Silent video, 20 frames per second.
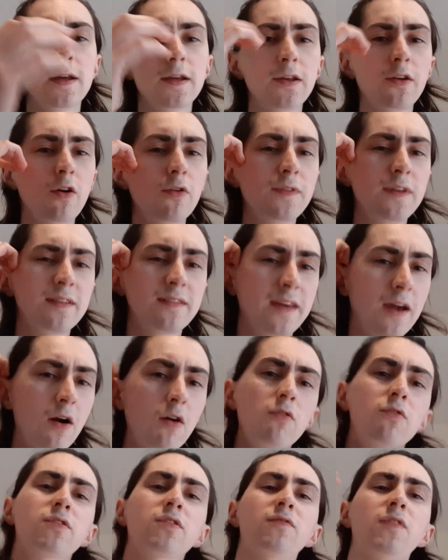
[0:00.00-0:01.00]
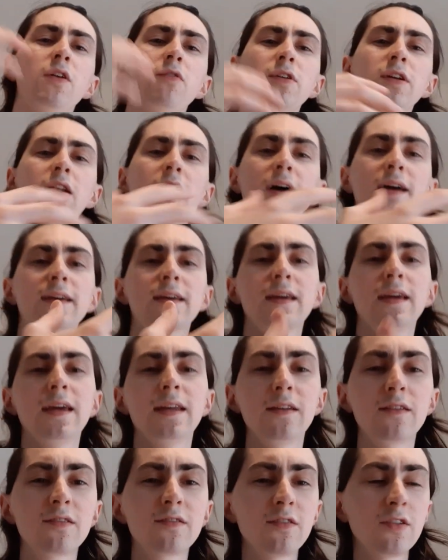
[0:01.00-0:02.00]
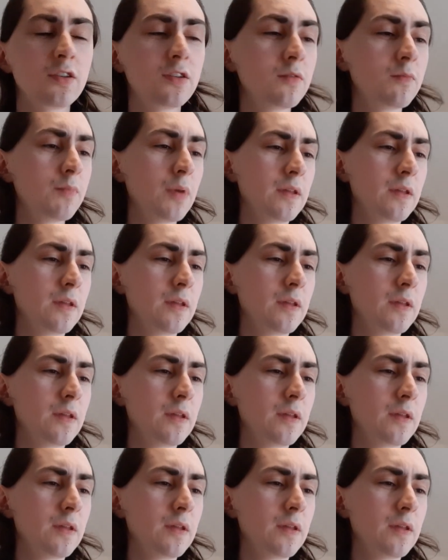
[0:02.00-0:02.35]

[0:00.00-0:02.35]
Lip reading: these girls are very like innocent,